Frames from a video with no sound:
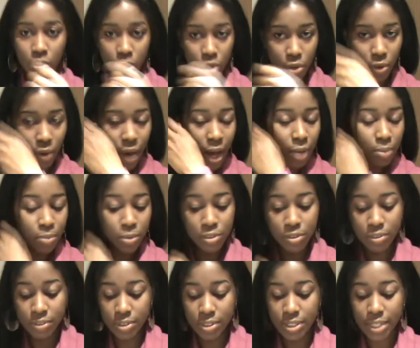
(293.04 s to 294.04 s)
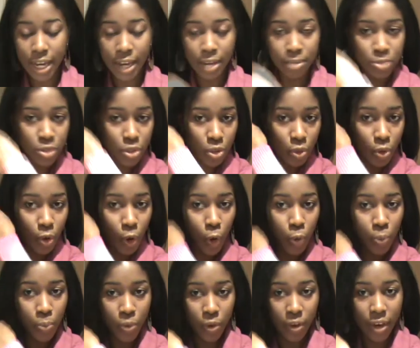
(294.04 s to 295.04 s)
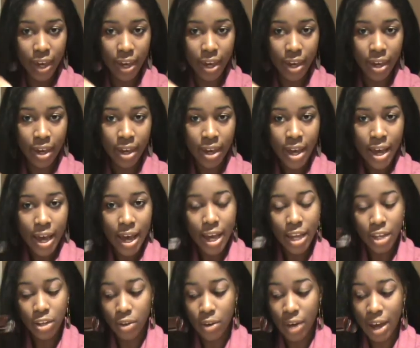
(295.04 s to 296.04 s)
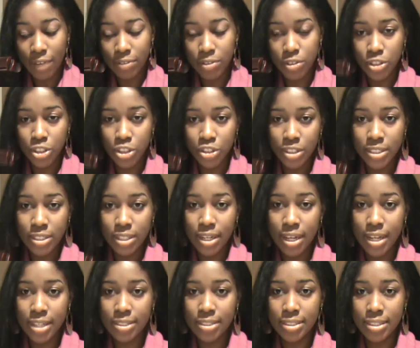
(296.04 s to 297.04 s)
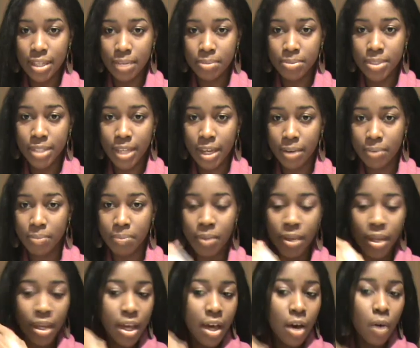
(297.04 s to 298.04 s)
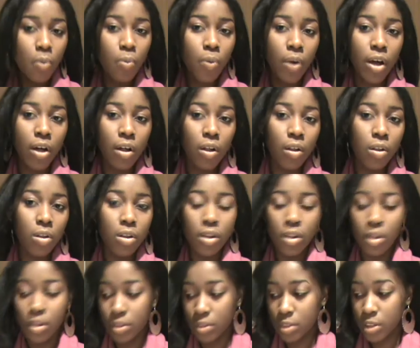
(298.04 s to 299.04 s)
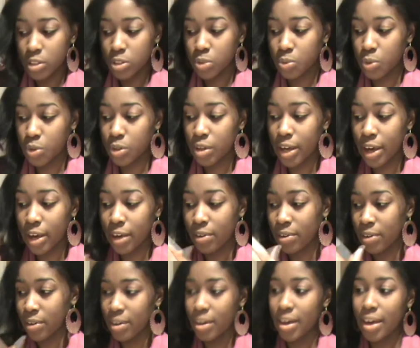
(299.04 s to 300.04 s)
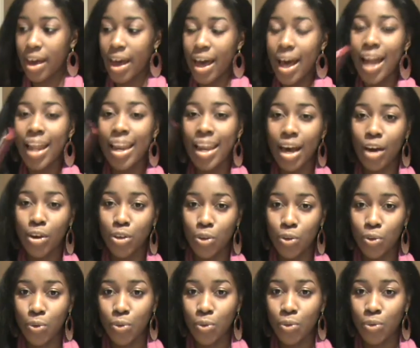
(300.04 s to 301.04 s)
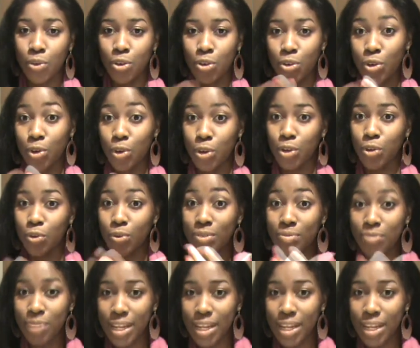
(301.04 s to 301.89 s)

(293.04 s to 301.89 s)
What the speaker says: you know how most of the times you comb your hair and you have to straighten it at the same time? Well, this would allow you, you don't